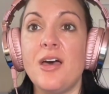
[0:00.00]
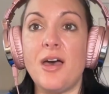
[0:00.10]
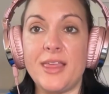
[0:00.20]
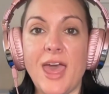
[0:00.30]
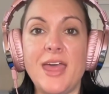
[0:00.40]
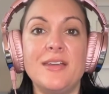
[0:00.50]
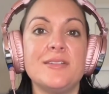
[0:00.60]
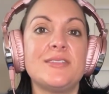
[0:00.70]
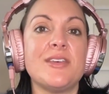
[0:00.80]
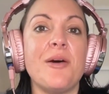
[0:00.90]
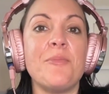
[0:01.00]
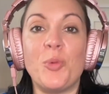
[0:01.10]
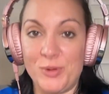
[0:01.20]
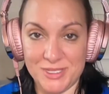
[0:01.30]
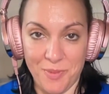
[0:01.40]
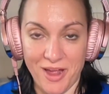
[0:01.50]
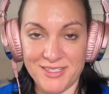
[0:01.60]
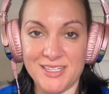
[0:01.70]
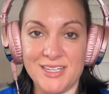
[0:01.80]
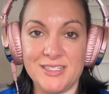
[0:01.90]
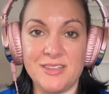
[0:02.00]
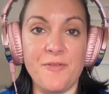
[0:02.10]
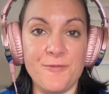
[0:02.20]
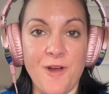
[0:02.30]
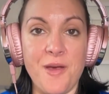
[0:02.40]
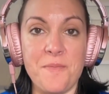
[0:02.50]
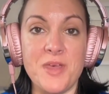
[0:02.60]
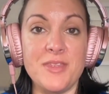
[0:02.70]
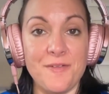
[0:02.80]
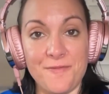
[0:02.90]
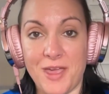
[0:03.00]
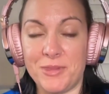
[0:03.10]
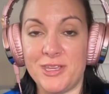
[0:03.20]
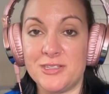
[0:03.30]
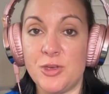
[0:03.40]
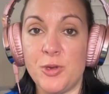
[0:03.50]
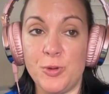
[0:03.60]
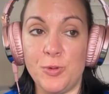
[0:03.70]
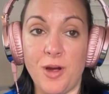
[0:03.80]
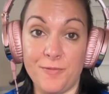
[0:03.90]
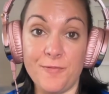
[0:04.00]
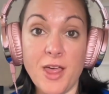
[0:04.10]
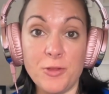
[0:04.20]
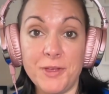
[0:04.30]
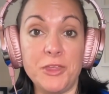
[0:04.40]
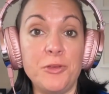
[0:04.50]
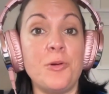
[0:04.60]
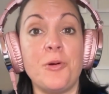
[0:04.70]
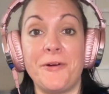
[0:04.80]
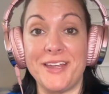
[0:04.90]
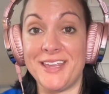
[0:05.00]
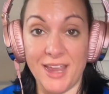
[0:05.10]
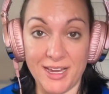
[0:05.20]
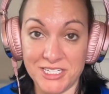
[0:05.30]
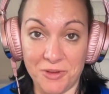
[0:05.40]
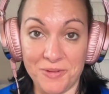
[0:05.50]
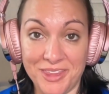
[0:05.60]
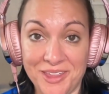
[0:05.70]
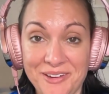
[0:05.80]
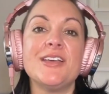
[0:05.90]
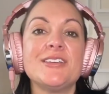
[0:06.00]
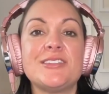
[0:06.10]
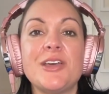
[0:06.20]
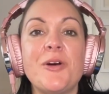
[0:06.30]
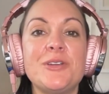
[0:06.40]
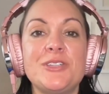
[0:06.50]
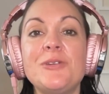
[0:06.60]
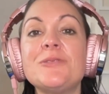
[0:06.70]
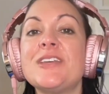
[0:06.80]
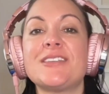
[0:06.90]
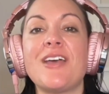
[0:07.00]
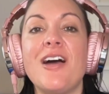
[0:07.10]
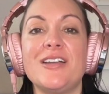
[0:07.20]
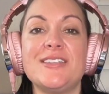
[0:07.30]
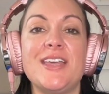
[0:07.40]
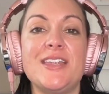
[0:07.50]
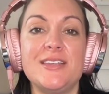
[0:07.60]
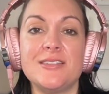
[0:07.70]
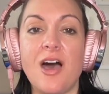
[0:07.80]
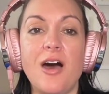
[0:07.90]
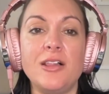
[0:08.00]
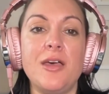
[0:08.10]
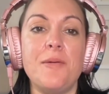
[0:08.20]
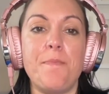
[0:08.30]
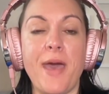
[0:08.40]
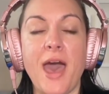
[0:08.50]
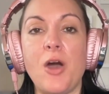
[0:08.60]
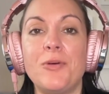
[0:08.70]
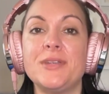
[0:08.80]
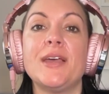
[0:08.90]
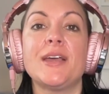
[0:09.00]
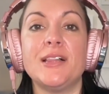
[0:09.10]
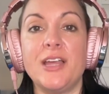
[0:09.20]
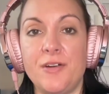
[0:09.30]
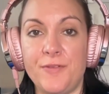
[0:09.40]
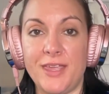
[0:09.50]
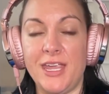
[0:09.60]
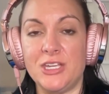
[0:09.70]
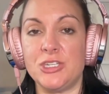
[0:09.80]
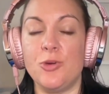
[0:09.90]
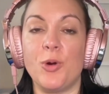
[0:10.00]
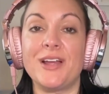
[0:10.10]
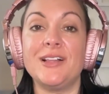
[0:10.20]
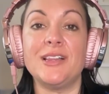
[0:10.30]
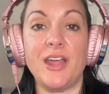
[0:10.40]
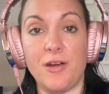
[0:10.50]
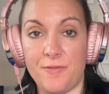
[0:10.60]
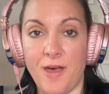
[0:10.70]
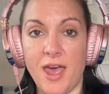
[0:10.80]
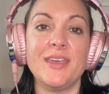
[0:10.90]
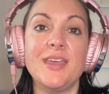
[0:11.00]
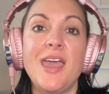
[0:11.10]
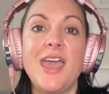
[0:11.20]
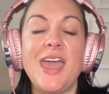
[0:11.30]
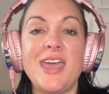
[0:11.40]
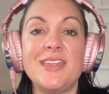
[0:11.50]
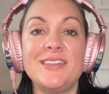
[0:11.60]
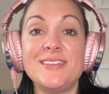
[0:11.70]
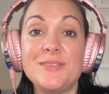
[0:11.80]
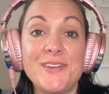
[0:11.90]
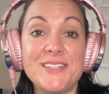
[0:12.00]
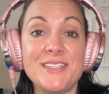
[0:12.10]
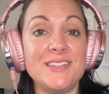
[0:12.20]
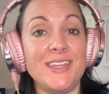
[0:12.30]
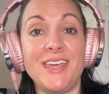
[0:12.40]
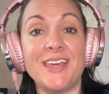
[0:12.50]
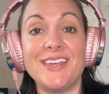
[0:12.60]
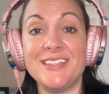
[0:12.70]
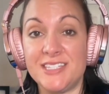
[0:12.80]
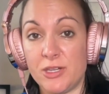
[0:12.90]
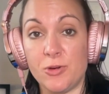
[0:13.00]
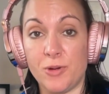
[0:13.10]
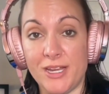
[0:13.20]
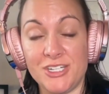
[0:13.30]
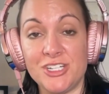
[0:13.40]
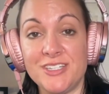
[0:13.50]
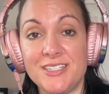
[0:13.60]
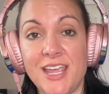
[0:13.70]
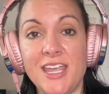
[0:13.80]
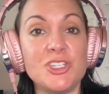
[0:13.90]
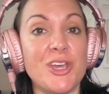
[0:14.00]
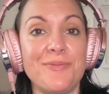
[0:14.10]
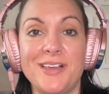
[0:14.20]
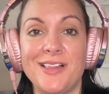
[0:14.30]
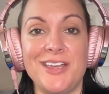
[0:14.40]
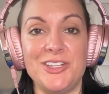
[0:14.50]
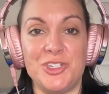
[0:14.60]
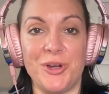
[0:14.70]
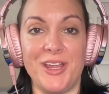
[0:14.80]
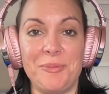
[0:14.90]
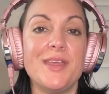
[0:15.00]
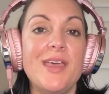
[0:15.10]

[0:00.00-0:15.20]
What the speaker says: again, some responses from the families who are following you or connecting with you. So Tuesday's content is all about clarification or clarify. And this fits in the consideration stage of the client journey.